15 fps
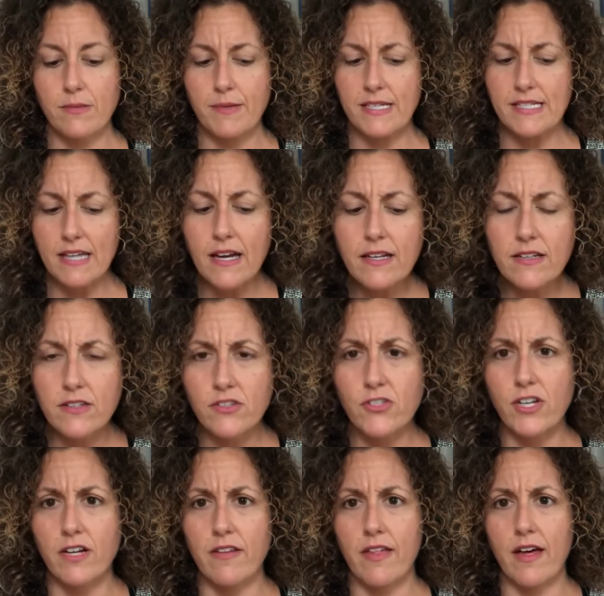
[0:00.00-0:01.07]
I'm excited to
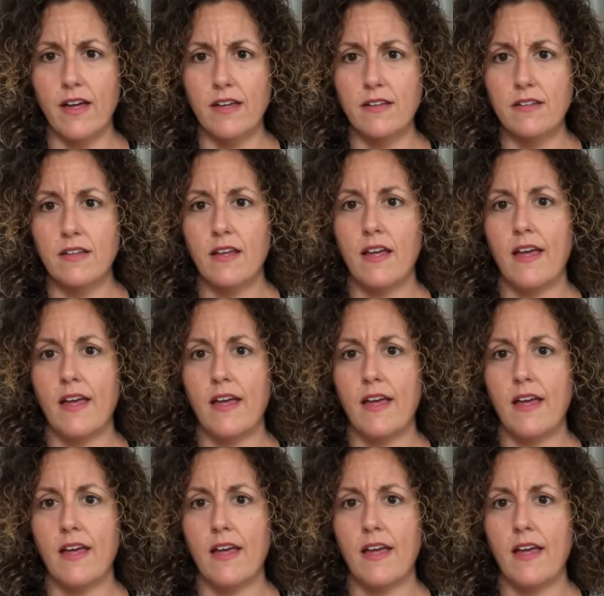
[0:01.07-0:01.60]
share that.